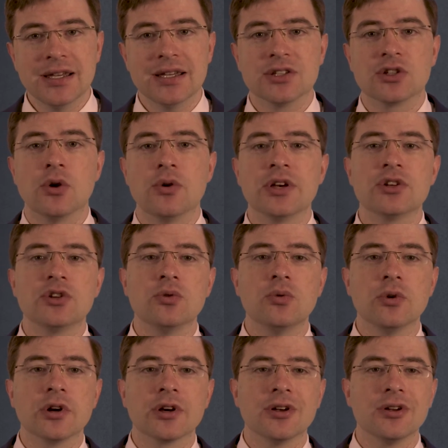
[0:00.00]
is going to
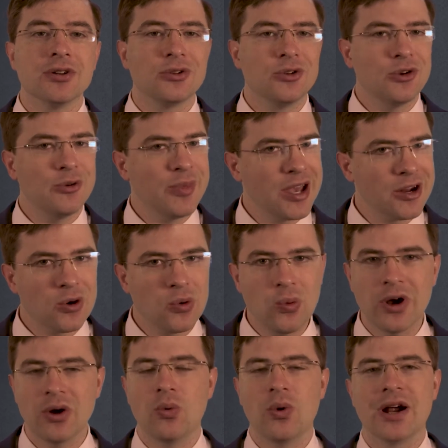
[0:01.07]
work no matter
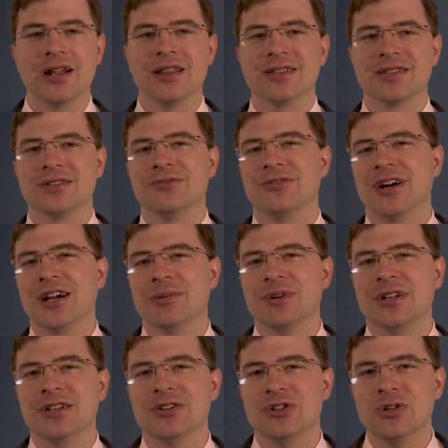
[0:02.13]
what wireless
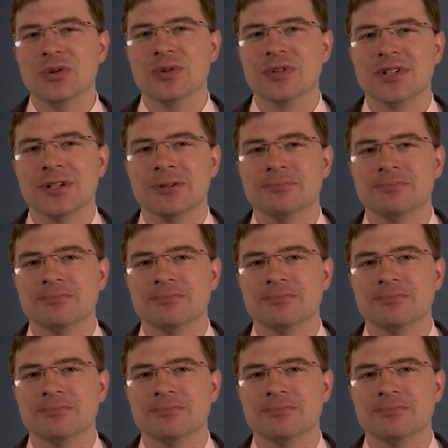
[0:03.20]
environment it's used in.